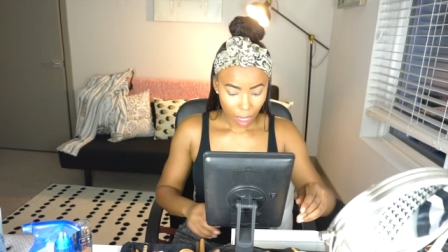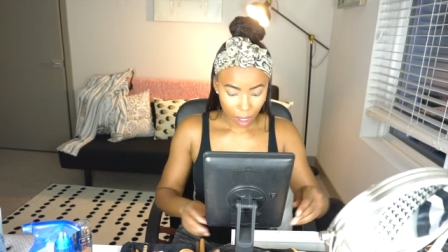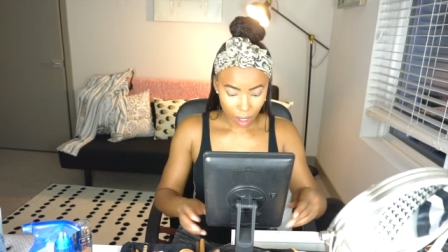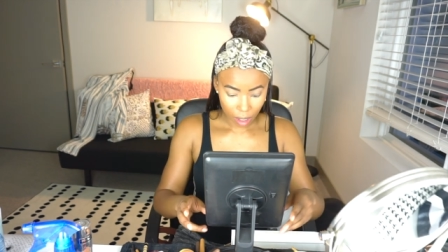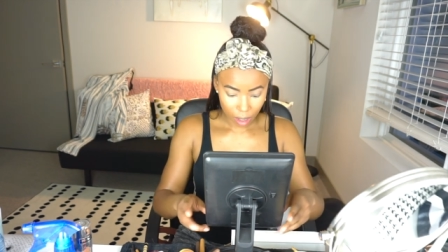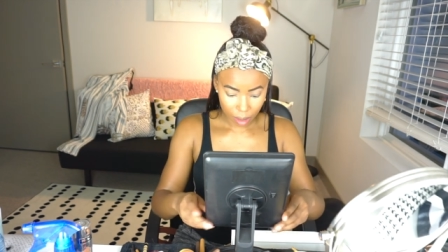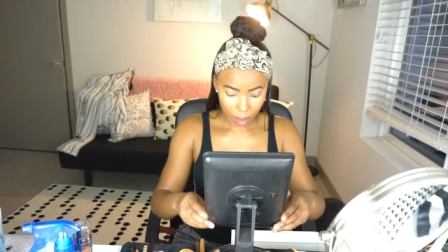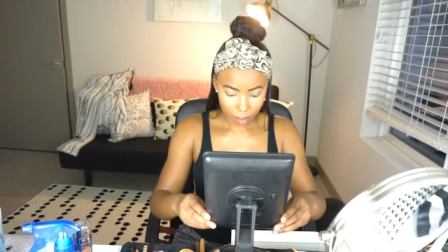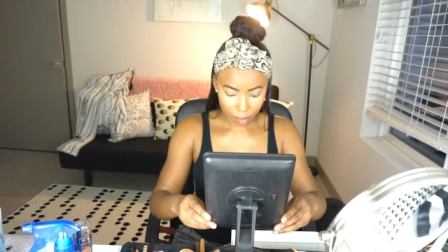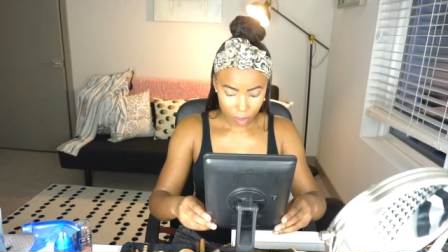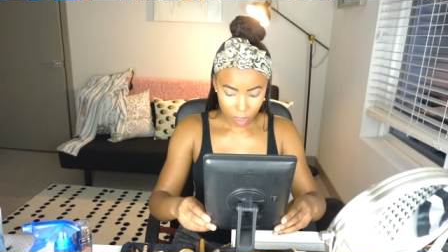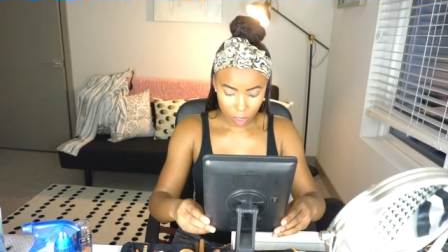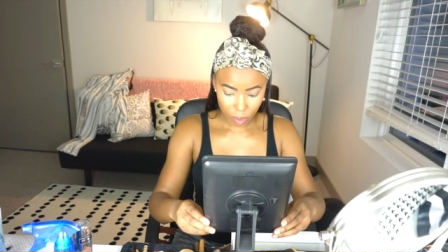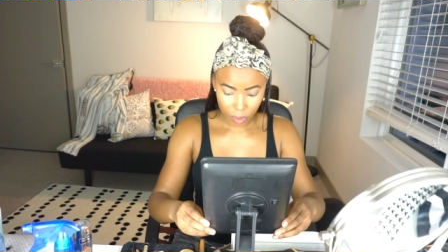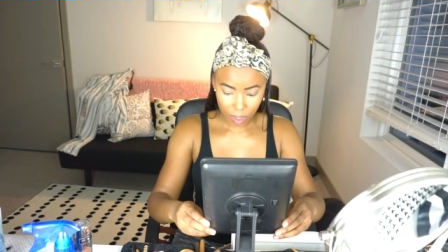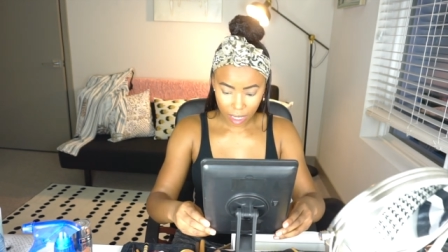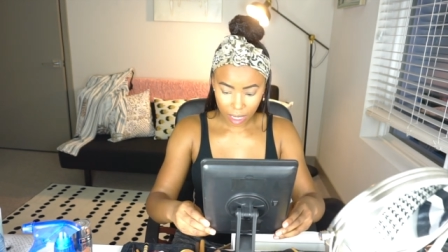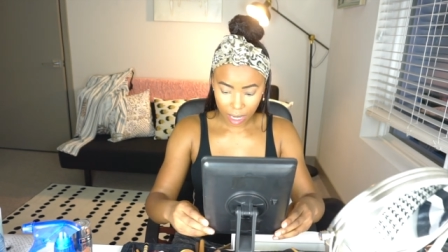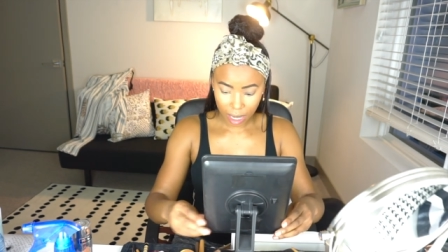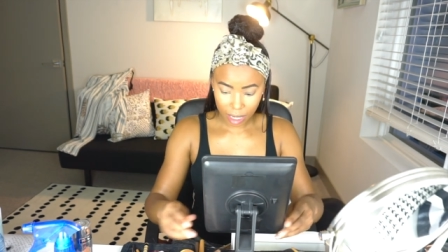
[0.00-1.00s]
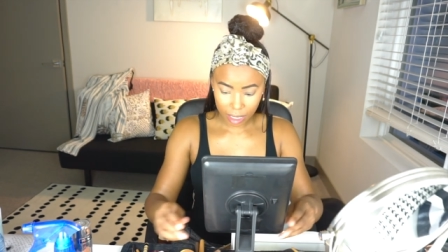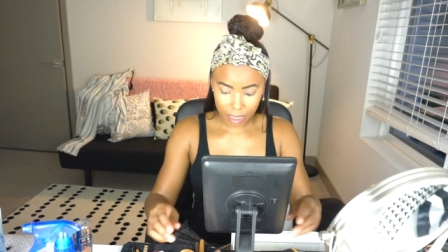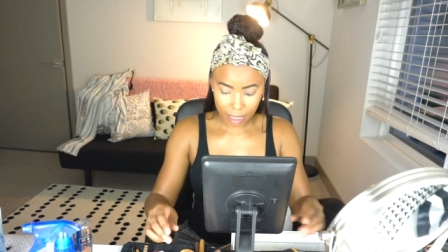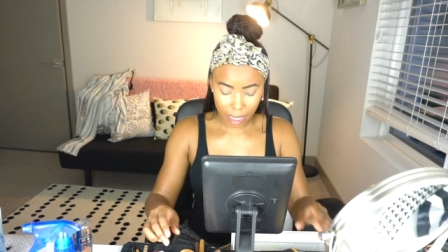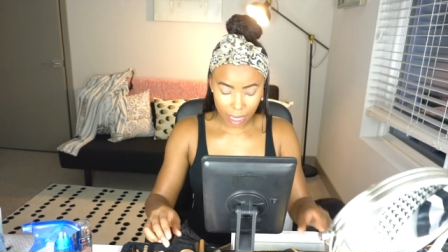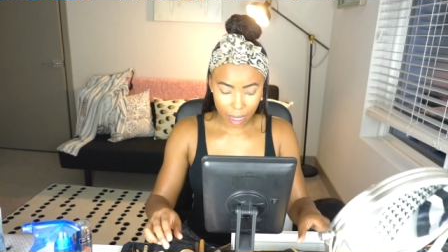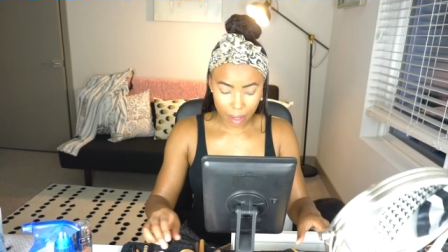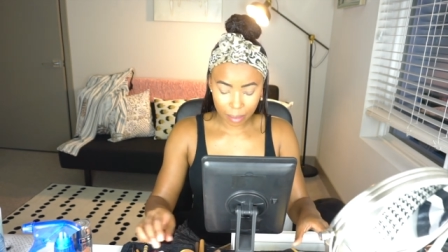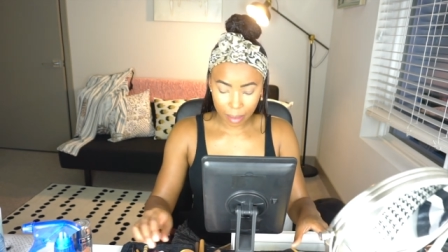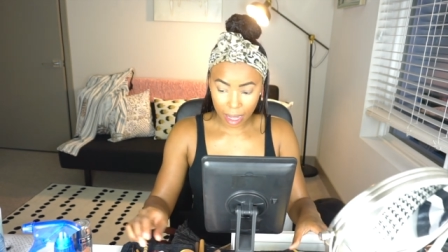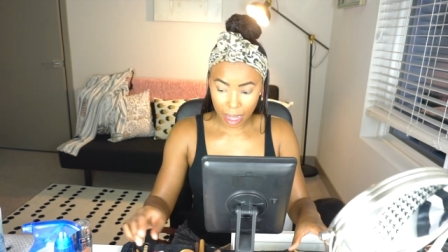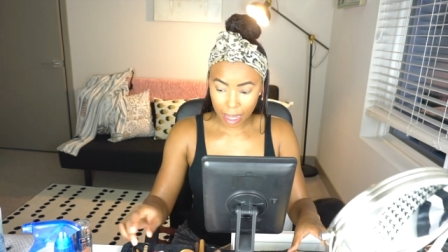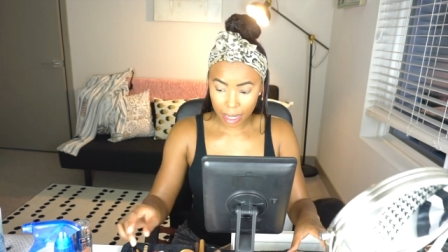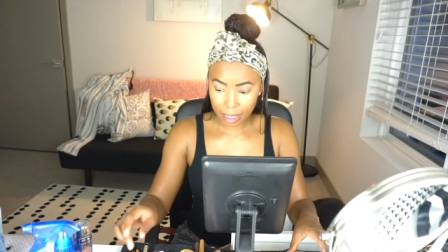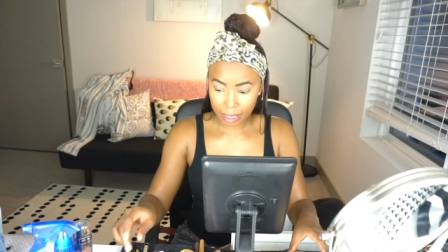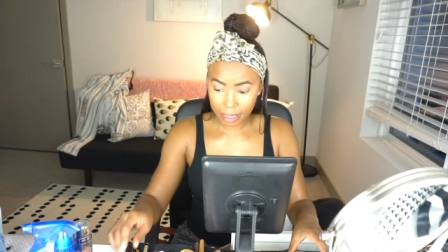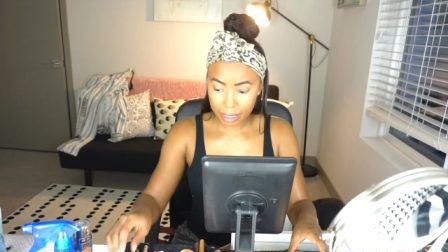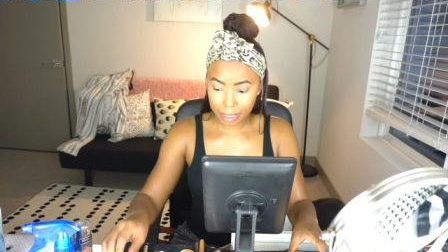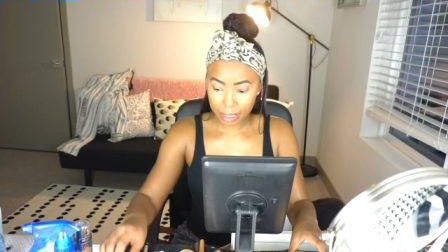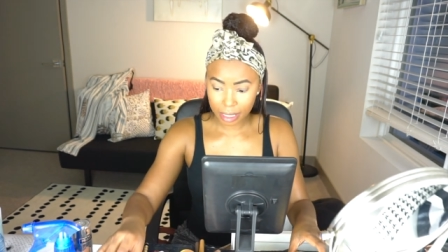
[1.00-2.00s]
Um, so then I take
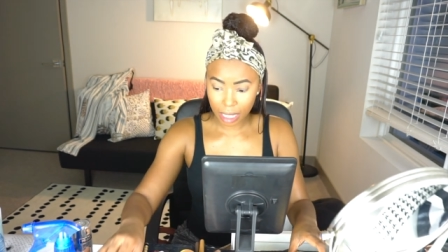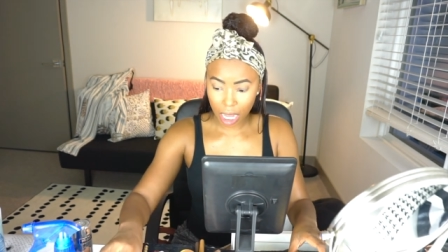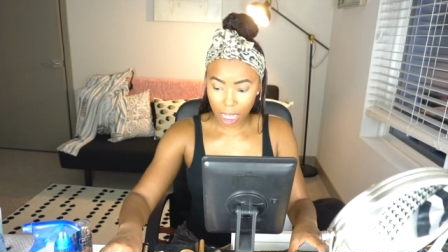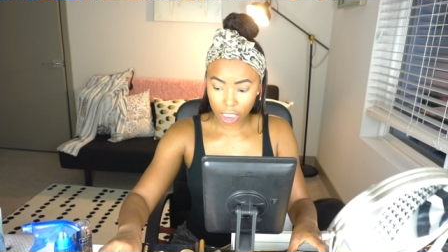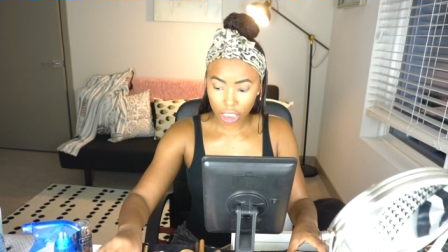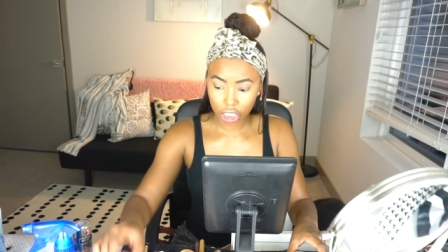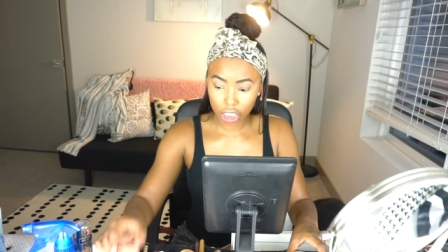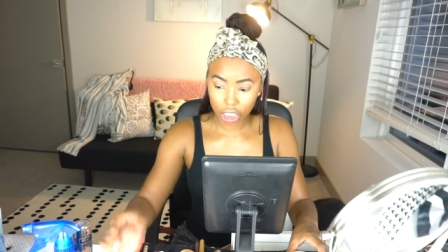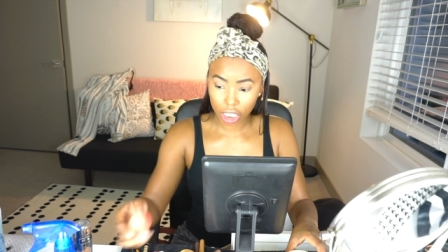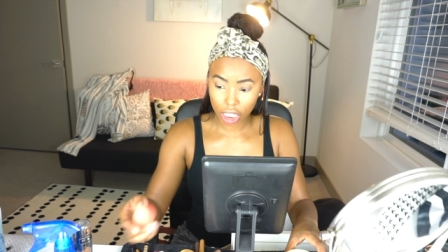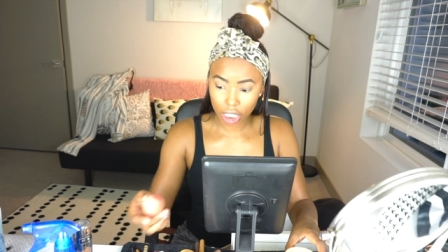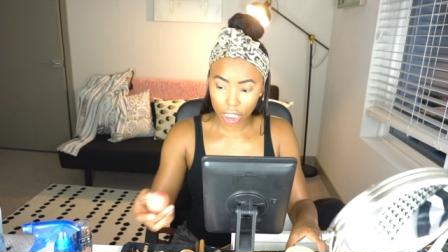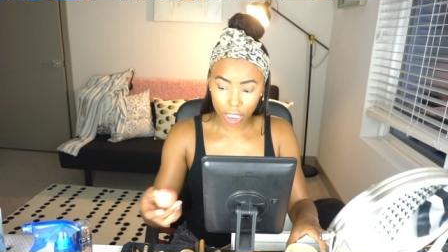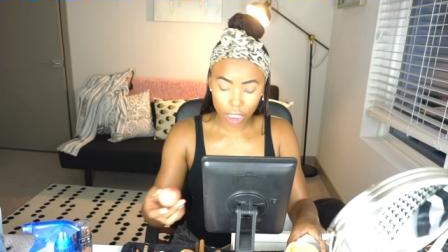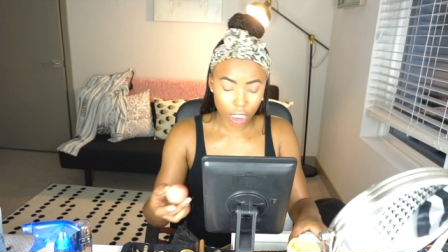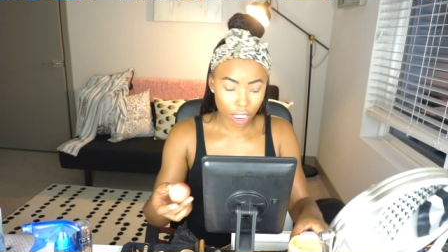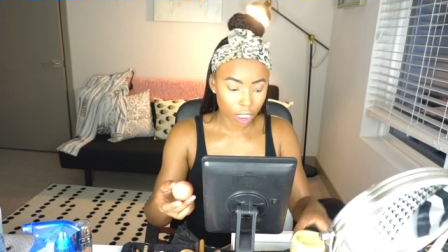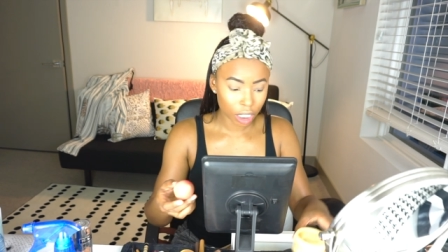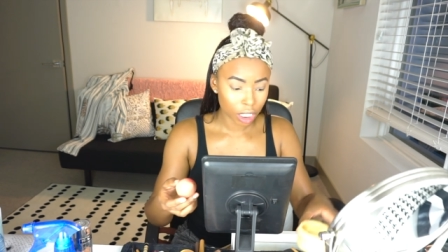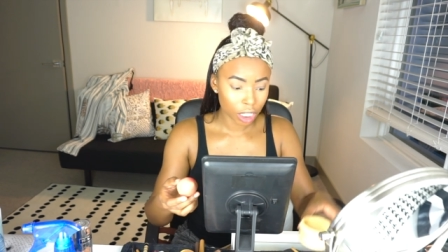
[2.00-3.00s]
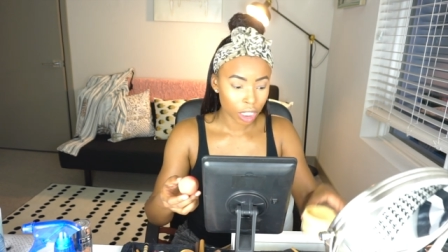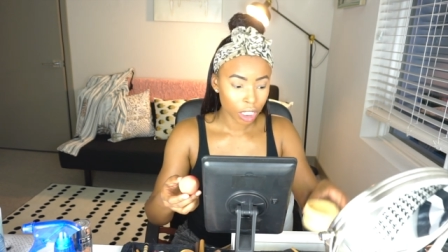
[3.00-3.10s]
my Sacha